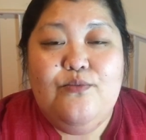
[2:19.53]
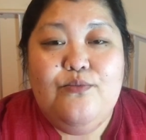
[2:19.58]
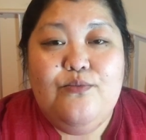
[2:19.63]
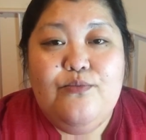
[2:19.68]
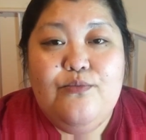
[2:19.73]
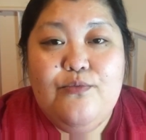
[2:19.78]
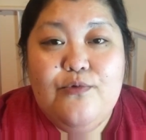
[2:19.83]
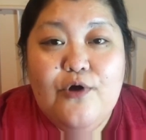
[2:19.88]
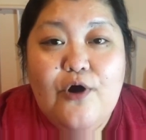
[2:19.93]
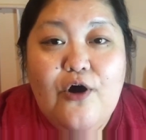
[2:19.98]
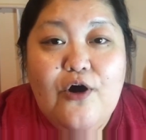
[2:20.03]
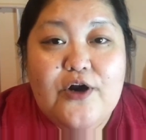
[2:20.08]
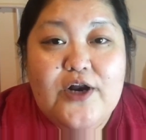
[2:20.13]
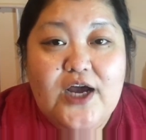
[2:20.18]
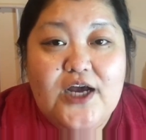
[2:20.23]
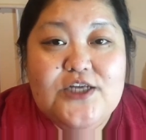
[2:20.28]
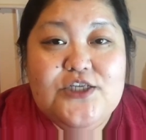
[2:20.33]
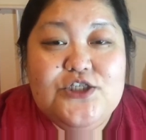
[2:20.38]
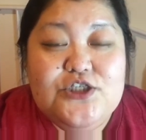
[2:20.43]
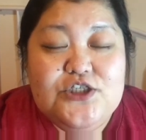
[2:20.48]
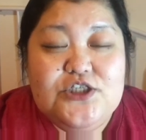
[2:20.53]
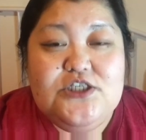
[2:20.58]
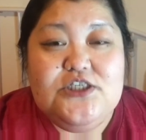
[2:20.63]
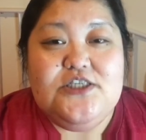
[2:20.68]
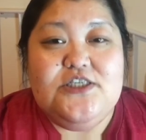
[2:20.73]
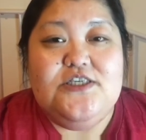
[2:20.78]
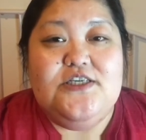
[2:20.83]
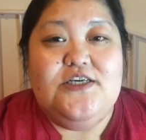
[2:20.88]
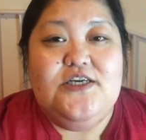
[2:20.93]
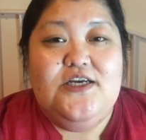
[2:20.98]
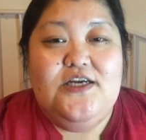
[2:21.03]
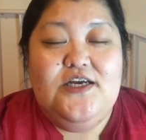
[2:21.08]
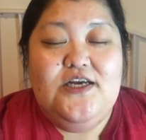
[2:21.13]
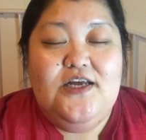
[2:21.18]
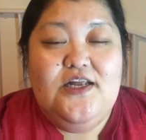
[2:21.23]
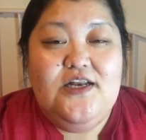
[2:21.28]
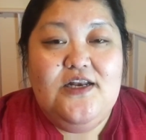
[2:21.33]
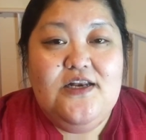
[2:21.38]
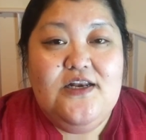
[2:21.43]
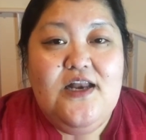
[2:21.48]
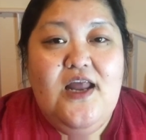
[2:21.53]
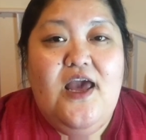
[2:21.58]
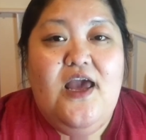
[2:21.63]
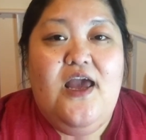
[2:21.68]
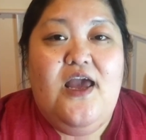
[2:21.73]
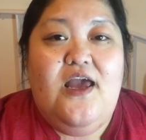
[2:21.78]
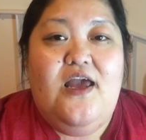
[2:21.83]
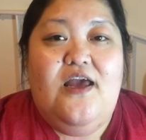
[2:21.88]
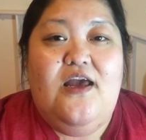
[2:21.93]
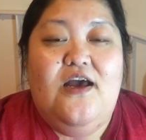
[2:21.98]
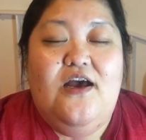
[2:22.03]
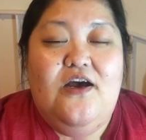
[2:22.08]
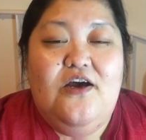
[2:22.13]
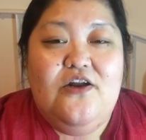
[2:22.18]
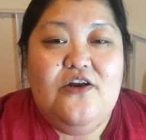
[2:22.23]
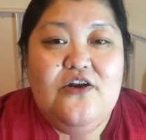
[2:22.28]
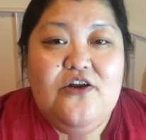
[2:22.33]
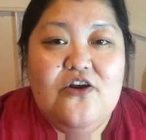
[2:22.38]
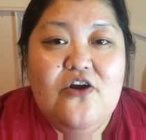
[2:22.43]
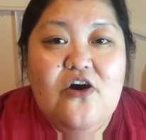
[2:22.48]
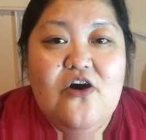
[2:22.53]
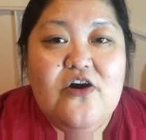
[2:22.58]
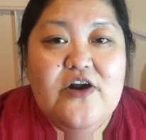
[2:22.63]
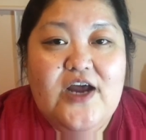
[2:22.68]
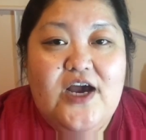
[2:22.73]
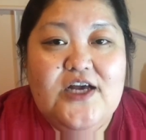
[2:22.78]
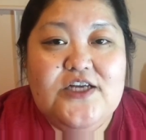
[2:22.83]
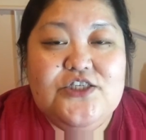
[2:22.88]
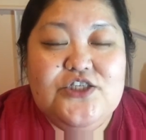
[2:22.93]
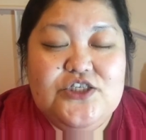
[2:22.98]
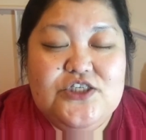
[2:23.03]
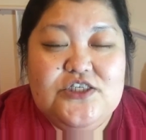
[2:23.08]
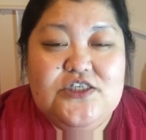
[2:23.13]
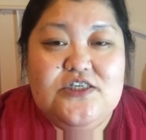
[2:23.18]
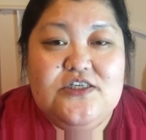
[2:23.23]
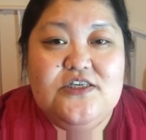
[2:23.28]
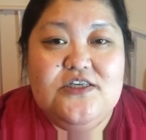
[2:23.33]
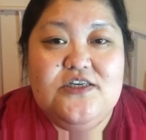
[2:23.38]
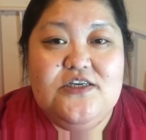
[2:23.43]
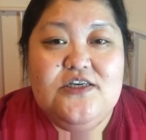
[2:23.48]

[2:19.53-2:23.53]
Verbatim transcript: norachi, nay, norachi